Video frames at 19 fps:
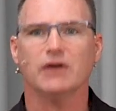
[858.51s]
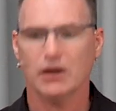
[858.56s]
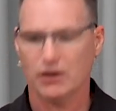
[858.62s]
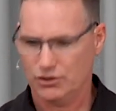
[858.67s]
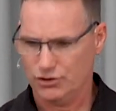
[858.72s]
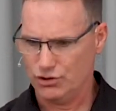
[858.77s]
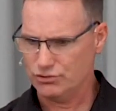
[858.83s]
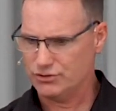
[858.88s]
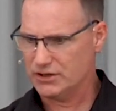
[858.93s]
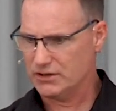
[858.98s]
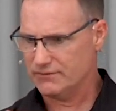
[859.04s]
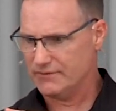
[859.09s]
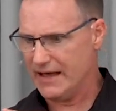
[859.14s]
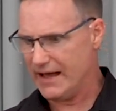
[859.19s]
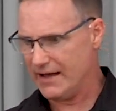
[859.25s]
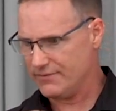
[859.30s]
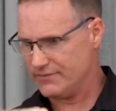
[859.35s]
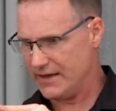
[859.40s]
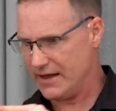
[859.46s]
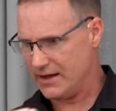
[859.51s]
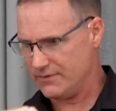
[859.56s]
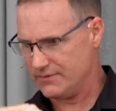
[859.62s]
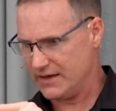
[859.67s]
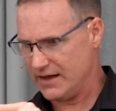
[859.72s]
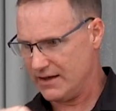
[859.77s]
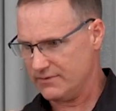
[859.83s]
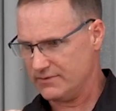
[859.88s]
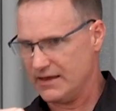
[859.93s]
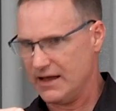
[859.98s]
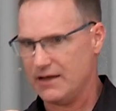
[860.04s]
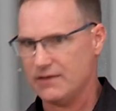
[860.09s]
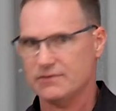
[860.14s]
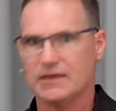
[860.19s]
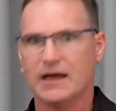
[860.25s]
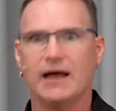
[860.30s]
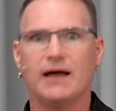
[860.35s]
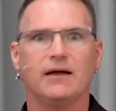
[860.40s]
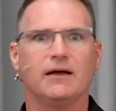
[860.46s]
You did that, that, that, that,
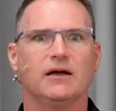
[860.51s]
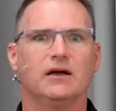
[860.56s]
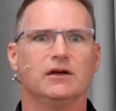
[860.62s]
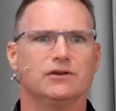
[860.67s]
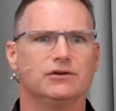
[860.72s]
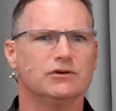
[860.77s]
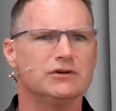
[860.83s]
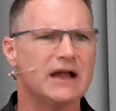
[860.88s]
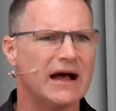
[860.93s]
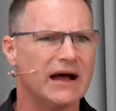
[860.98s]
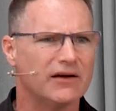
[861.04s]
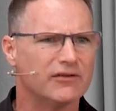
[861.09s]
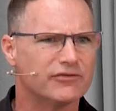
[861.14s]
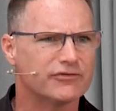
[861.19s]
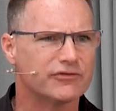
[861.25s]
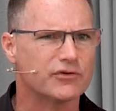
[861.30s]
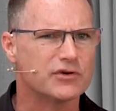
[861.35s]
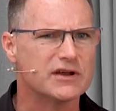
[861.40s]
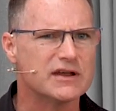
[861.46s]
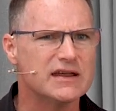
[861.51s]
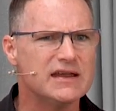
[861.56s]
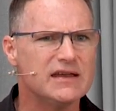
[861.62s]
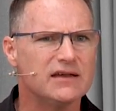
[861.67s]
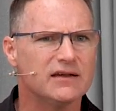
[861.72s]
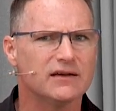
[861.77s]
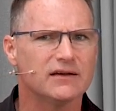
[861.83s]
that. You're not free.